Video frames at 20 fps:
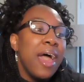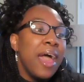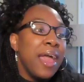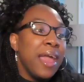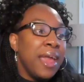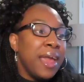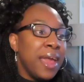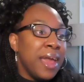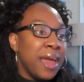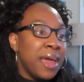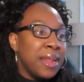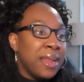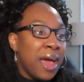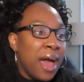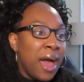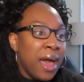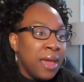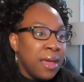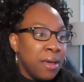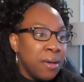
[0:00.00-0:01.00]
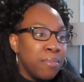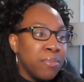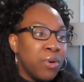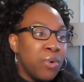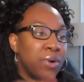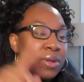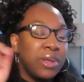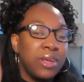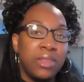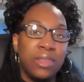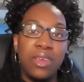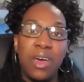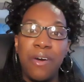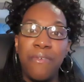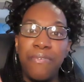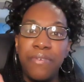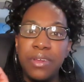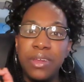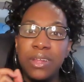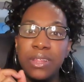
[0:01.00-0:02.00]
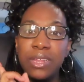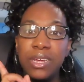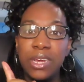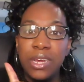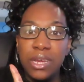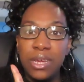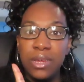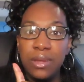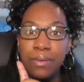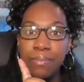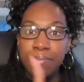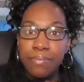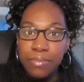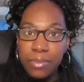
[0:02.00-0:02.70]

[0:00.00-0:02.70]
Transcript: and I am going to definitely